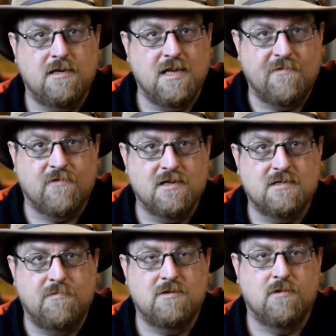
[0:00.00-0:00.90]

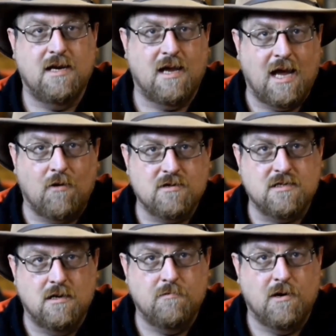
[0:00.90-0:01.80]
difference between our
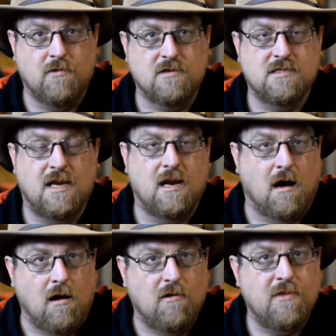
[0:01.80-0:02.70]
slope mowers and
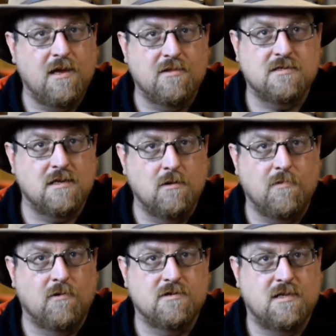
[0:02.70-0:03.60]
all the other slope
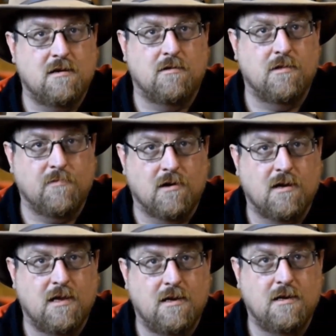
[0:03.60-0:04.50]
mowers that are on the market.